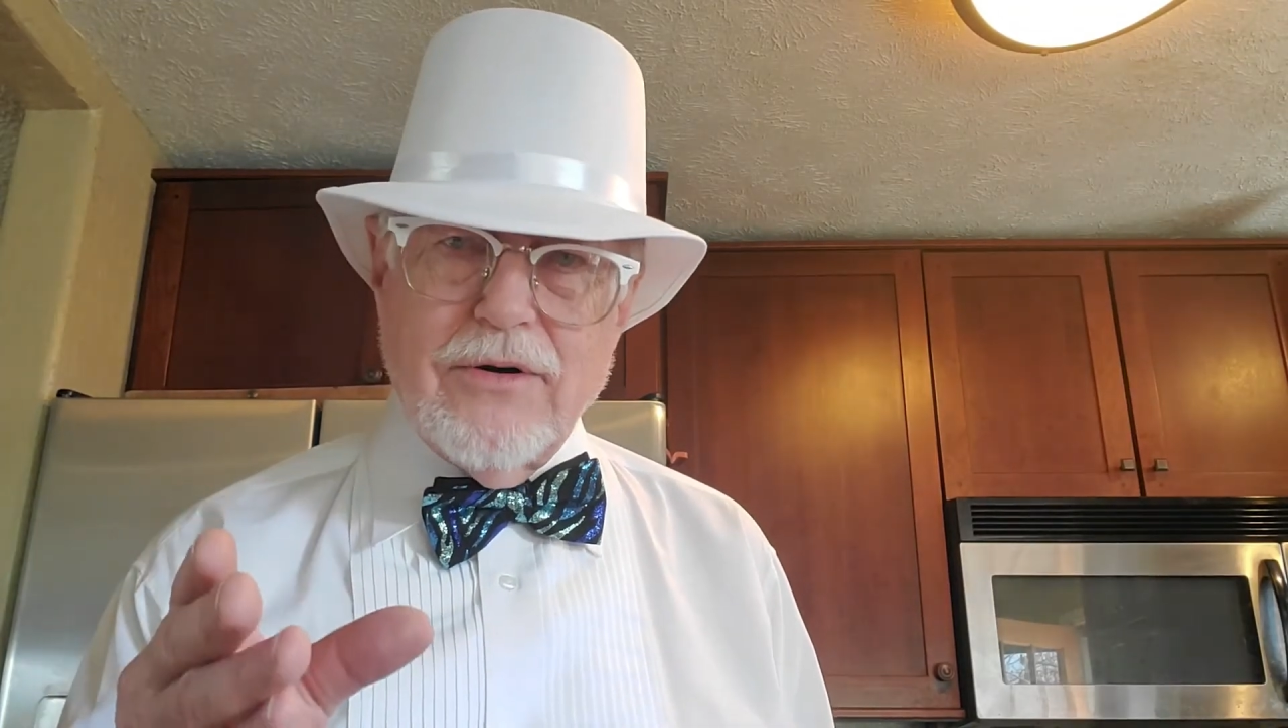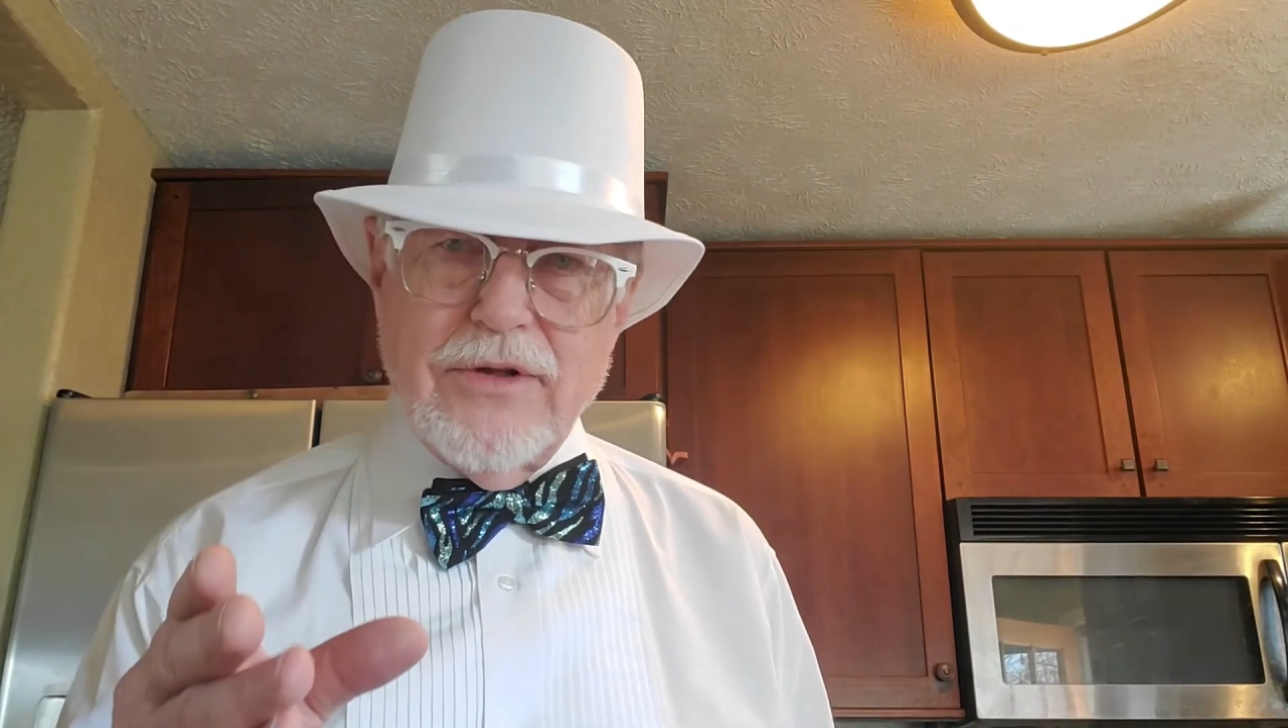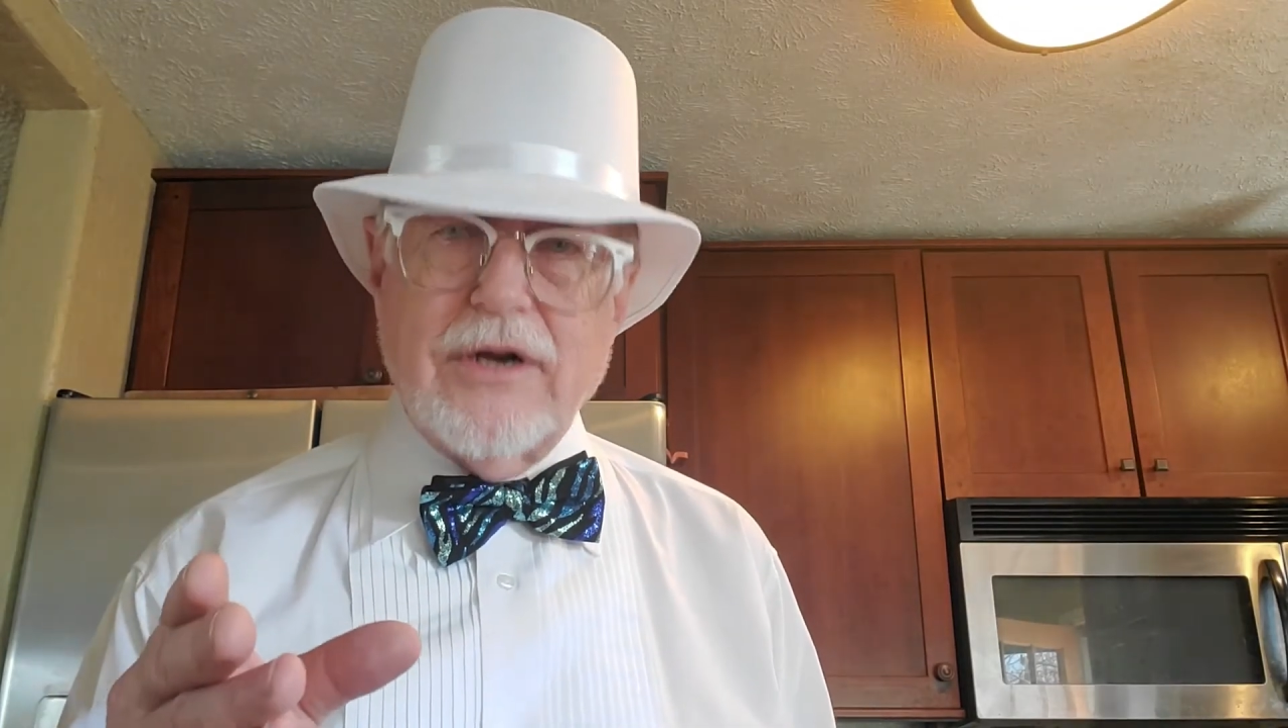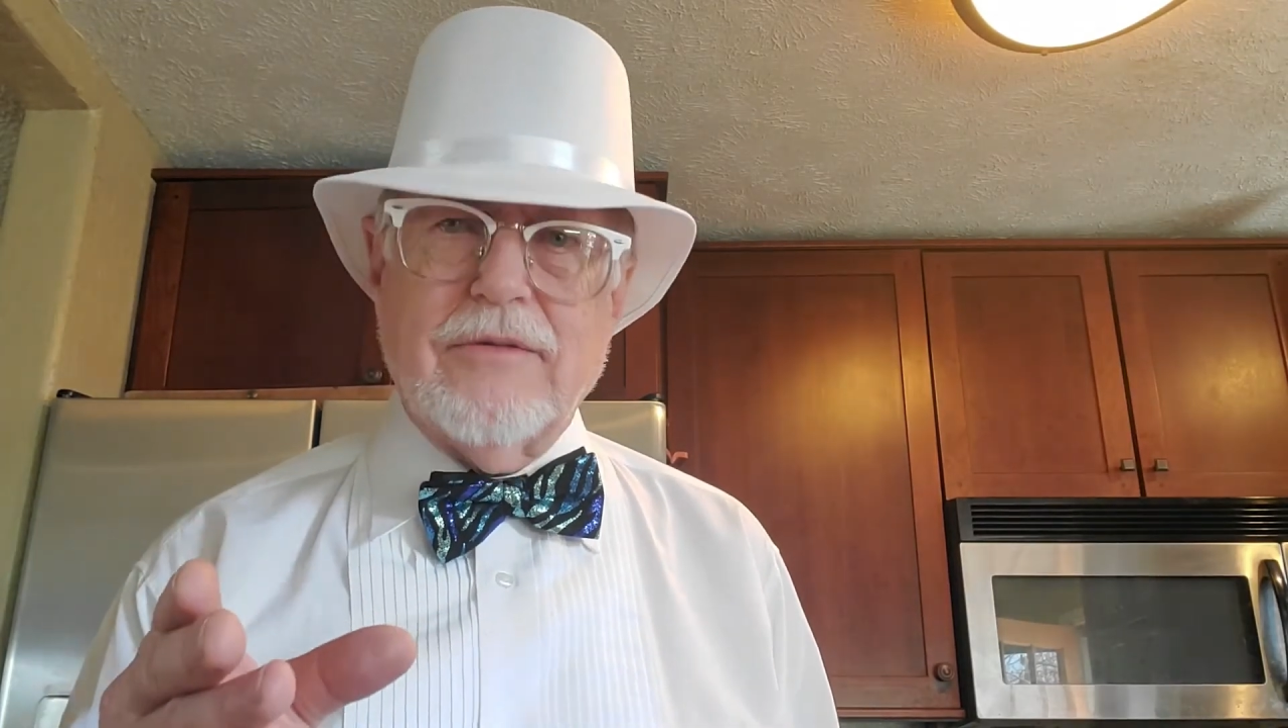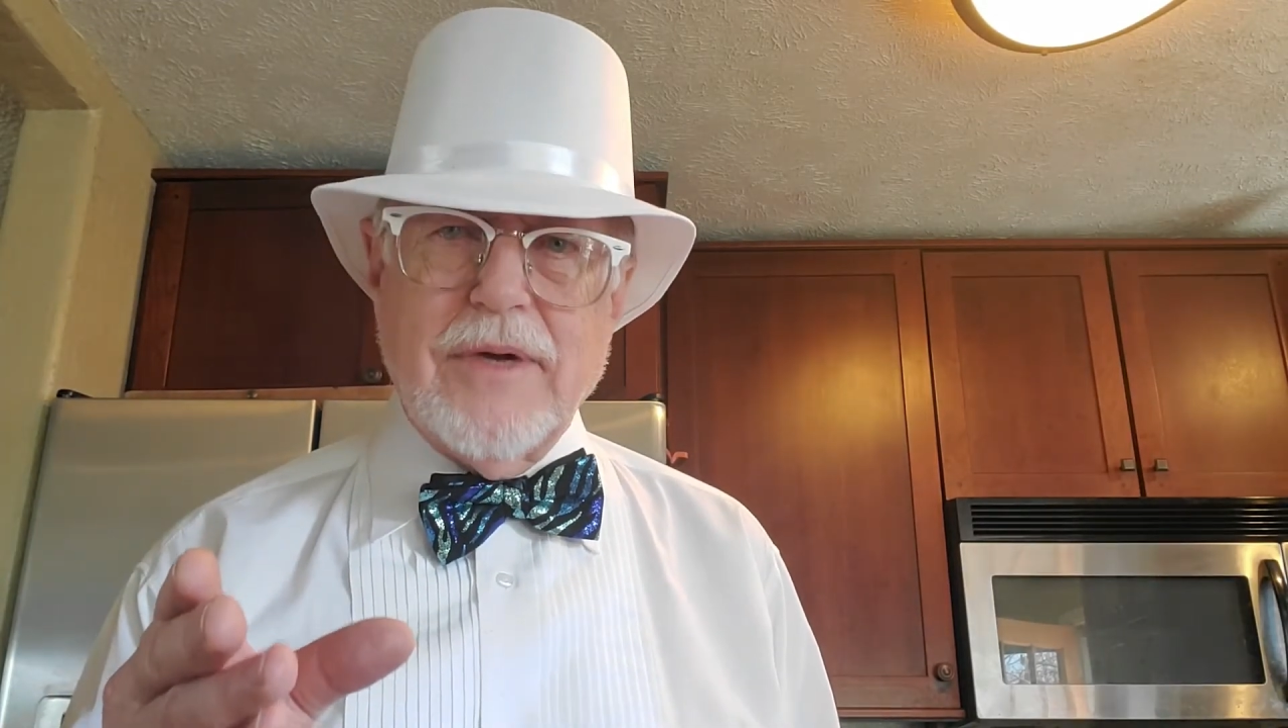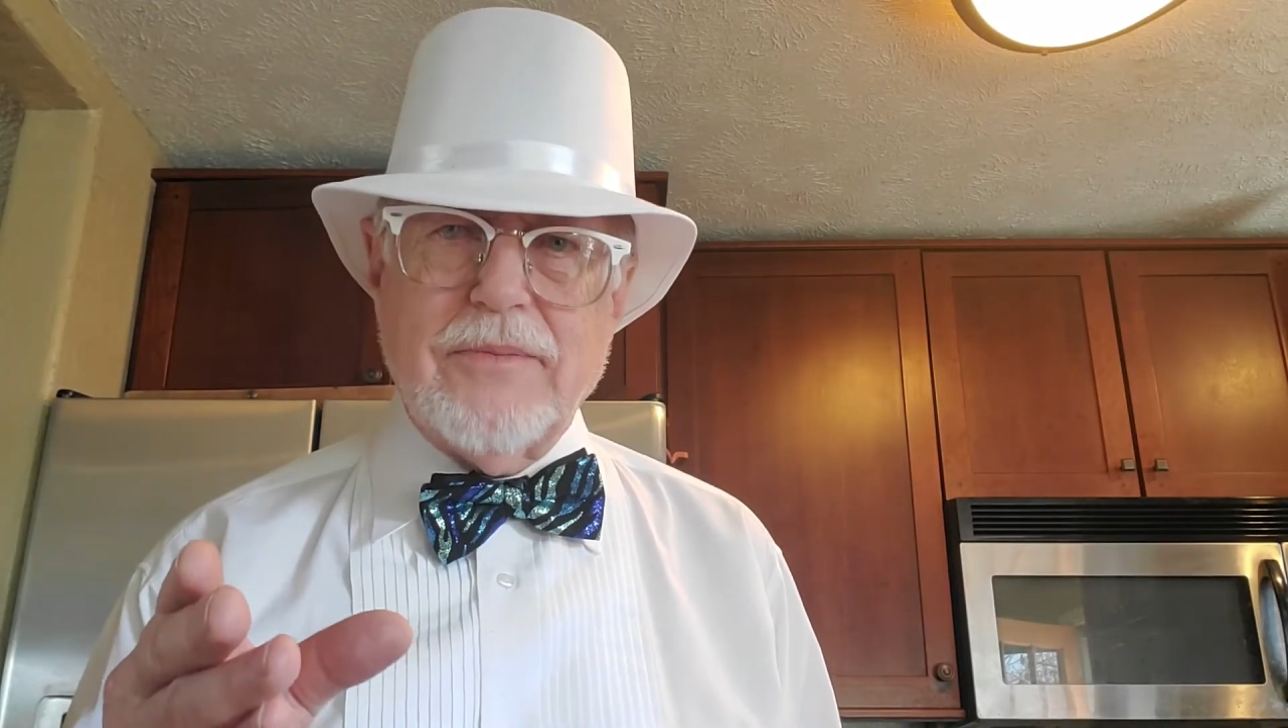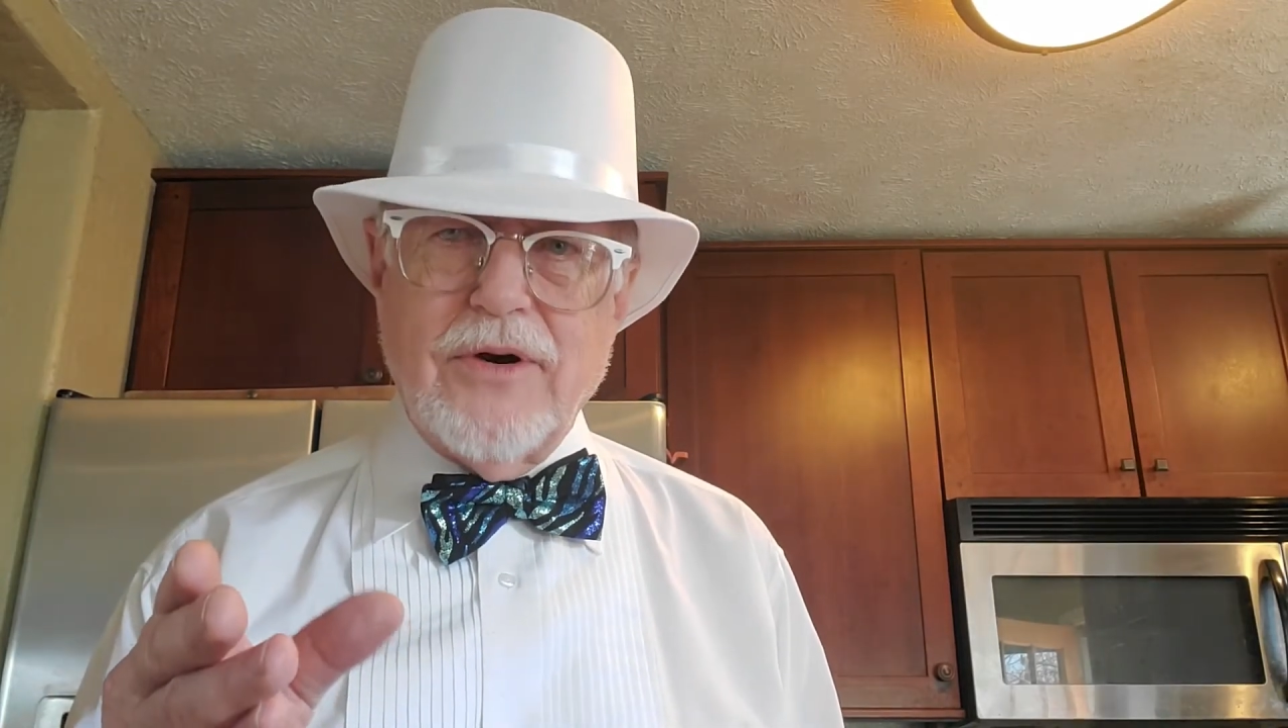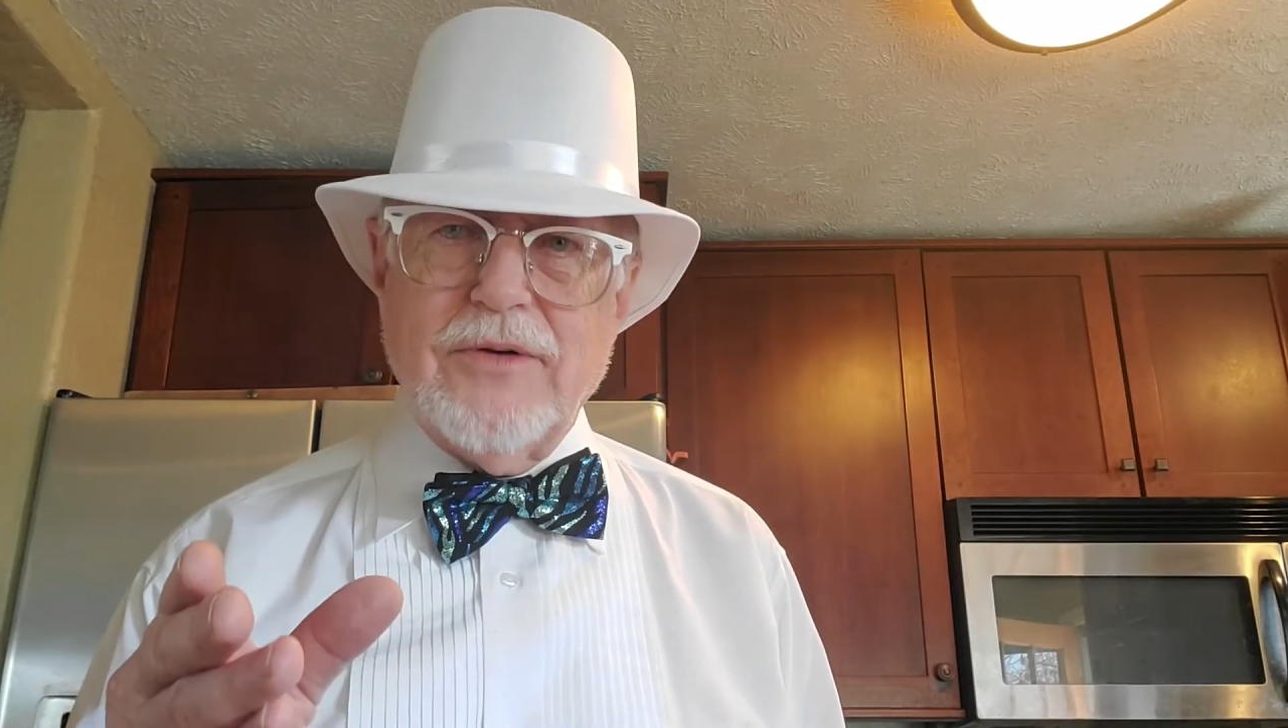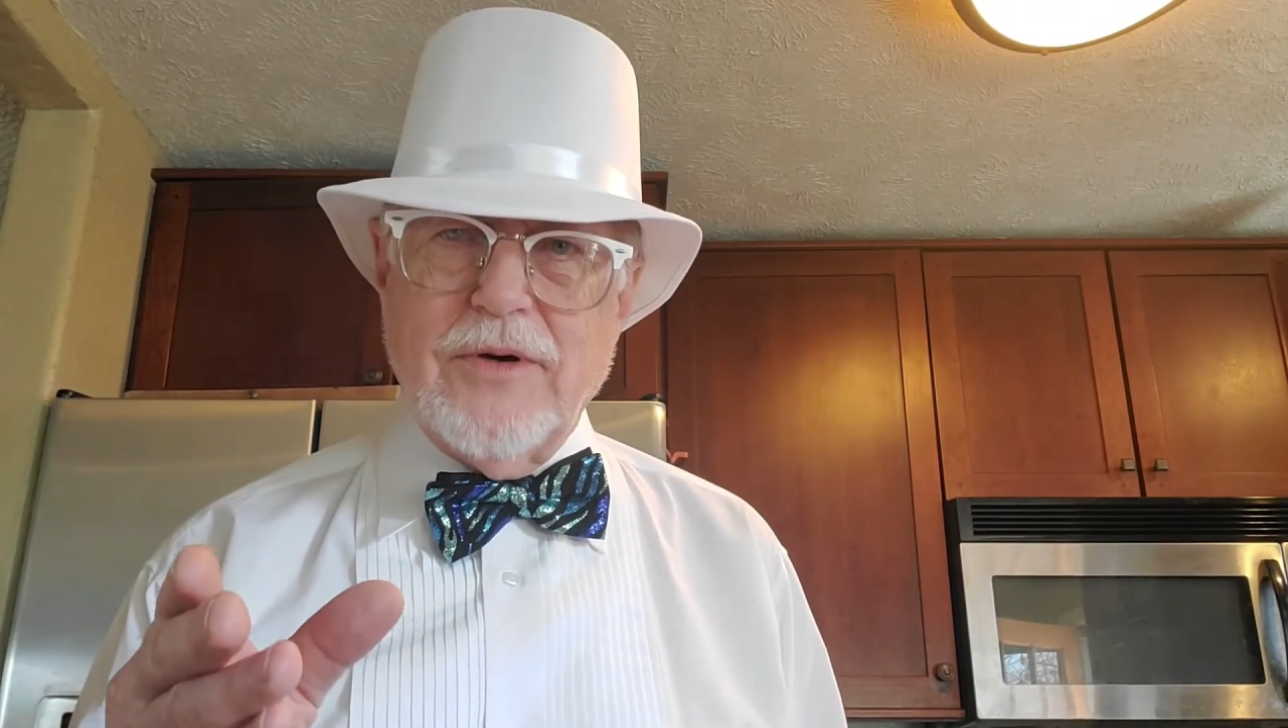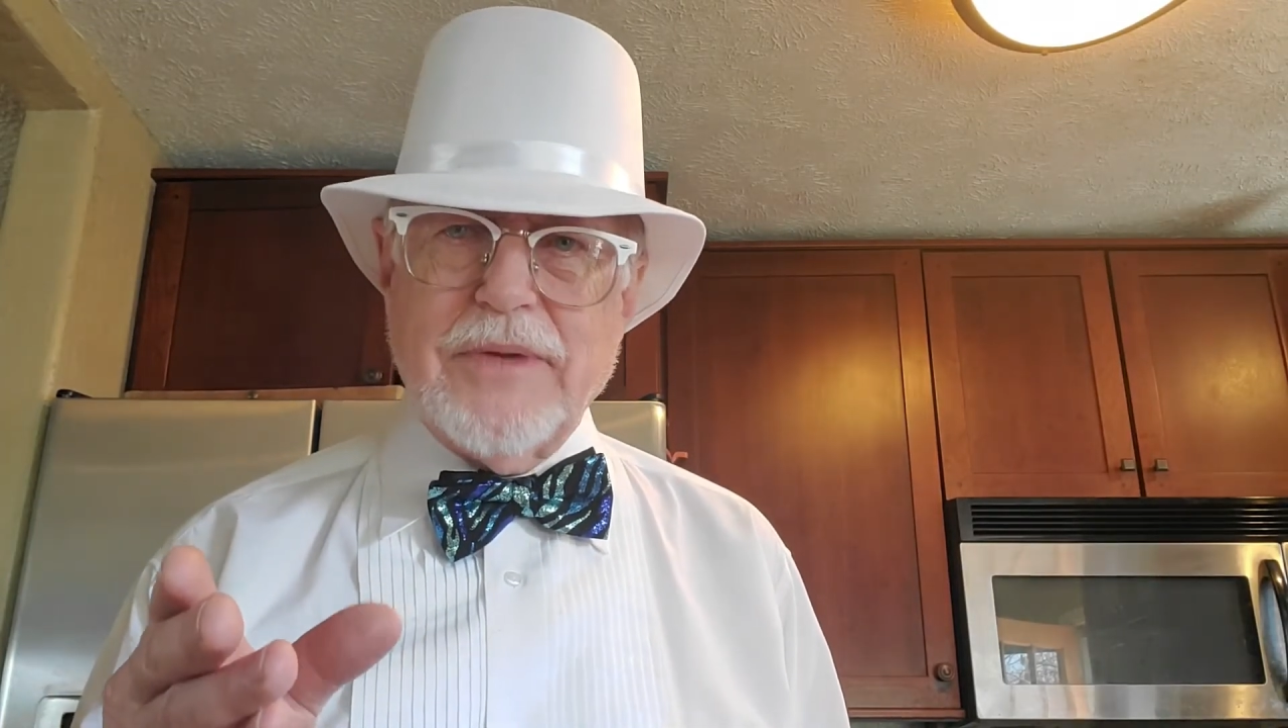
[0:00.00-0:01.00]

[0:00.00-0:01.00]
There, my brain went